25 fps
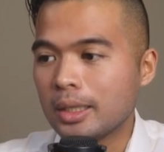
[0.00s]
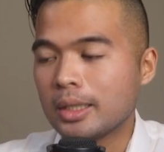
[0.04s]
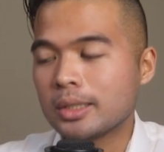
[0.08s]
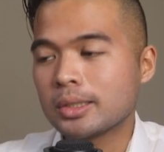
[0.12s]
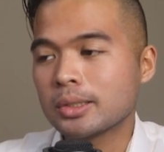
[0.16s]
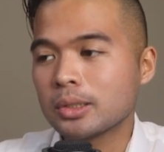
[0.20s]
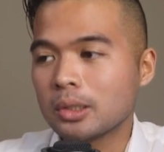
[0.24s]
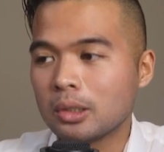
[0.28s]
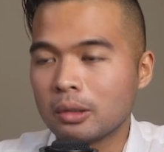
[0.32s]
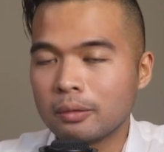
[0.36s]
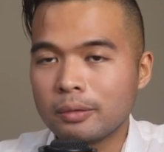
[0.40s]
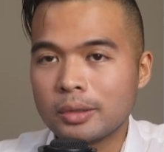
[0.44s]

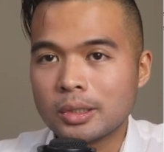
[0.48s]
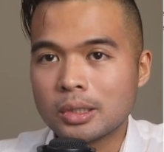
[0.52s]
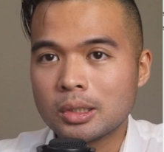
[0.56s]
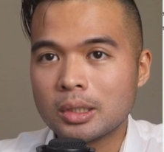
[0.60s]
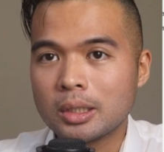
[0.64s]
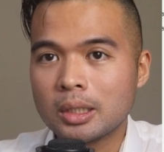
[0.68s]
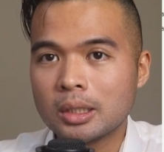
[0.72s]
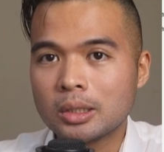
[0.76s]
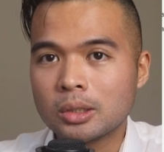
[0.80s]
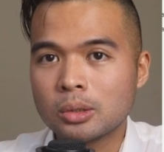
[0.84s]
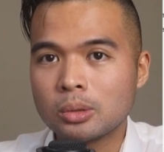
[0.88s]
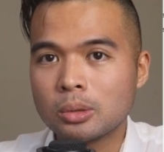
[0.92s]
is
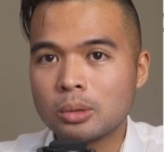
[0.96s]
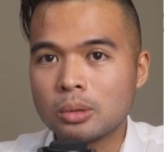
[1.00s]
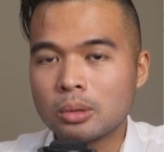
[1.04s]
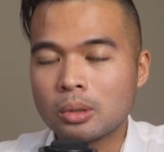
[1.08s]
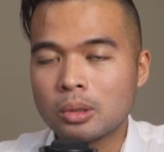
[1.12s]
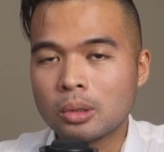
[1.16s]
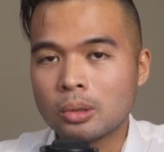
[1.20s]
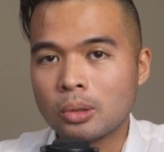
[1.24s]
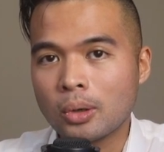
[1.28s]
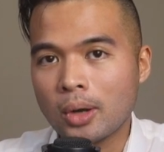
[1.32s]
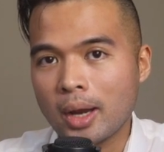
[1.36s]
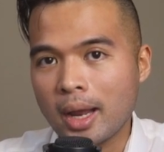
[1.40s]
obviously to
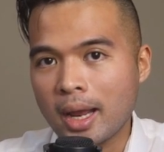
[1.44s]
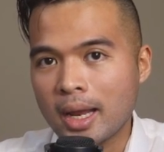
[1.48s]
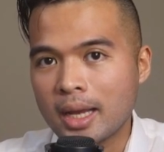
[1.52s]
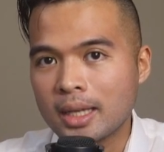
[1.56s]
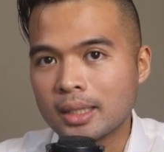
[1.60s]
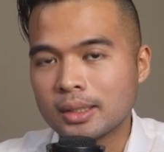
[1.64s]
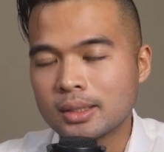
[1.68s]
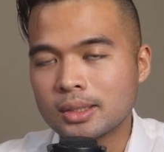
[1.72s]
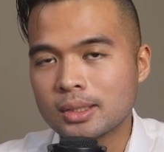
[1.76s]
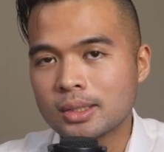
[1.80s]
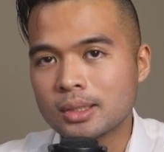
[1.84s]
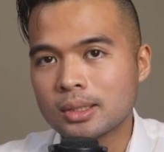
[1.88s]

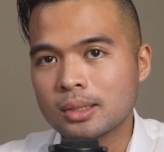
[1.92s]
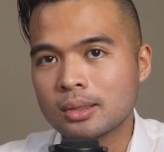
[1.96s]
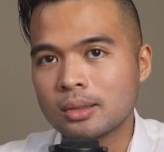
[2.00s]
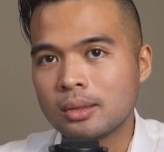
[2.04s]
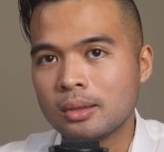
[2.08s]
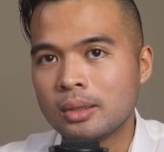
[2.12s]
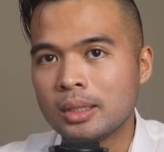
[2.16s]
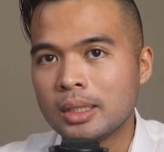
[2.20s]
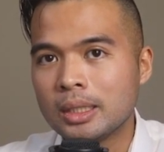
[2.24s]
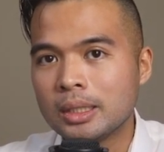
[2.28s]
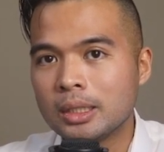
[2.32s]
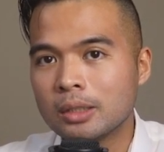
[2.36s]
create
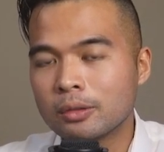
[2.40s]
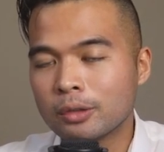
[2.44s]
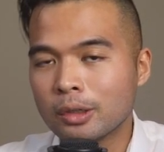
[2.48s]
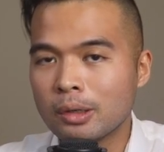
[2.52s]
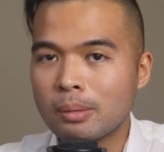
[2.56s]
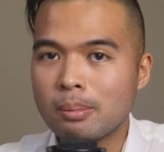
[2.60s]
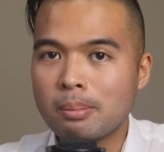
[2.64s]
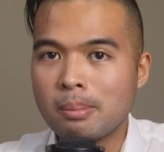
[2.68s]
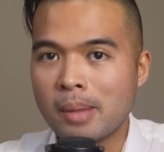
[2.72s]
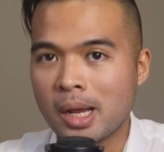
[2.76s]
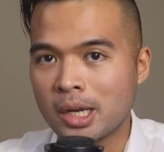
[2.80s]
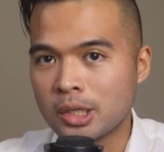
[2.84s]
the
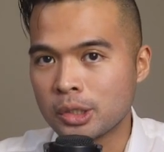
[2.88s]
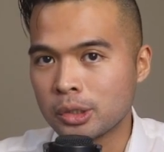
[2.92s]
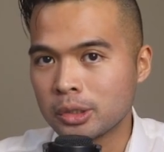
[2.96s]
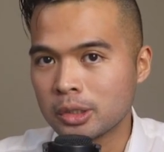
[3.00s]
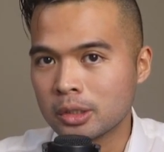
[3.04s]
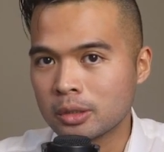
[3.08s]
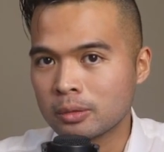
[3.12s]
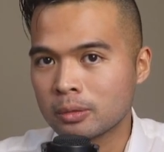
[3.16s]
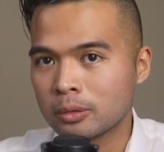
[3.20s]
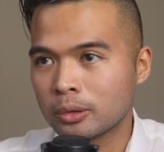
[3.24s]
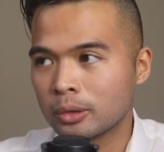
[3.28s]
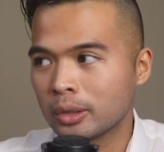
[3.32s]
different
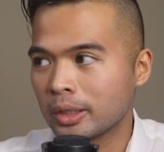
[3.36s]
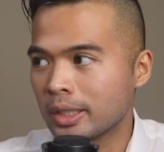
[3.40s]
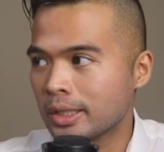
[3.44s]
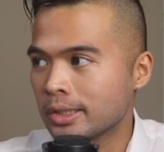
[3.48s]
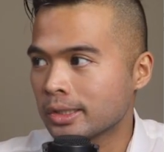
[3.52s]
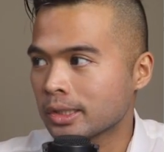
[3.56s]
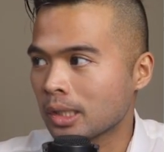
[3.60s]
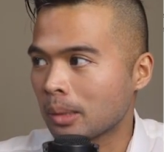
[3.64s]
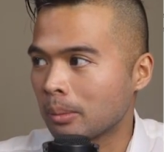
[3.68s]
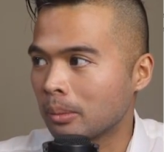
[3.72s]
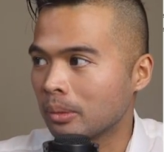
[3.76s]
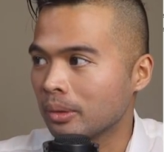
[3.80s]
measures for these
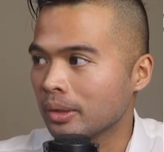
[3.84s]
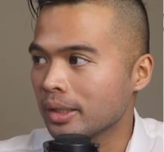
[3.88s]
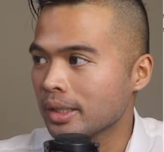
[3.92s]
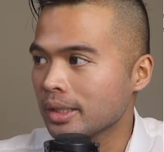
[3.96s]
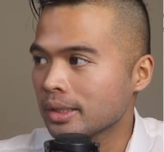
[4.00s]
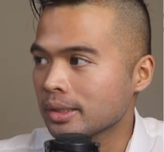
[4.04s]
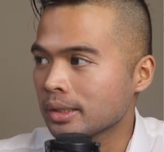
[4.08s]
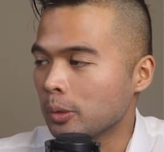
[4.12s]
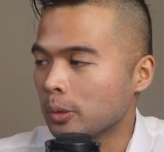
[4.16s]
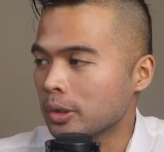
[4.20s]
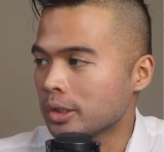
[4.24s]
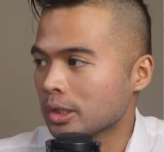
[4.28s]

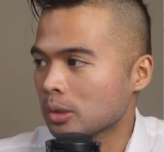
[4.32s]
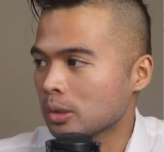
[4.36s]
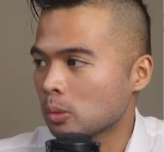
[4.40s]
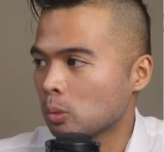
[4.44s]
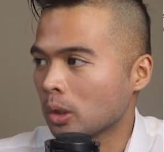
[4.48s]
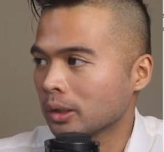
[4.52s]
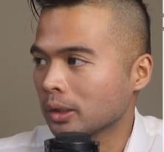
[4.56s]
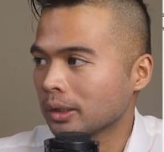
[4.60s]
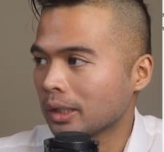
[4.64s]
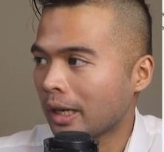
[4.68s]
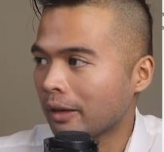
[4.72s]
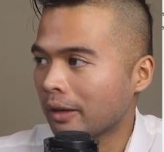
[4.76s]
summaries, which is
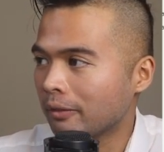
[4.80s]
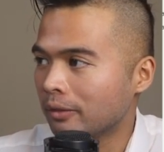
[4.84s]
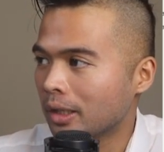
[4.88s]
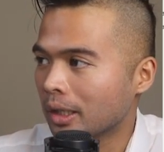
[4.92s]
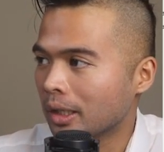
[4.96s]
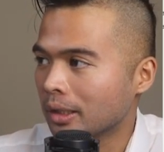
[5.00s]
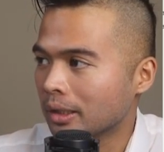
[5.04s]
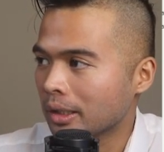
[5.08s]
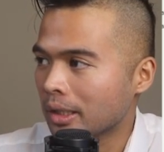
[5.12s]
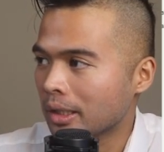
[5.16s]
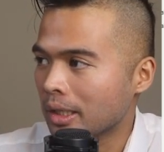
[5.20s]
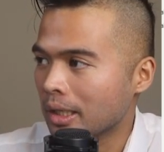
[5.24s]
what I've
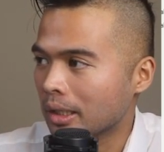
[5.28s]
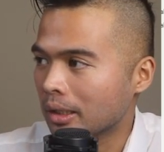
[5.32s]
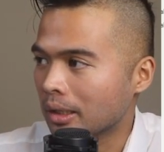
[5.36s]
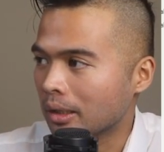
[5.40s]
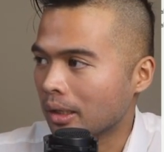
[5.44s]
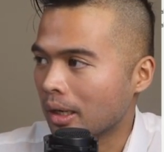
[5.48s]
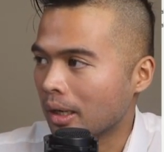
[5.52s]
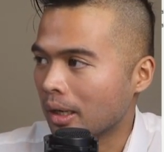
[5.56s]
done here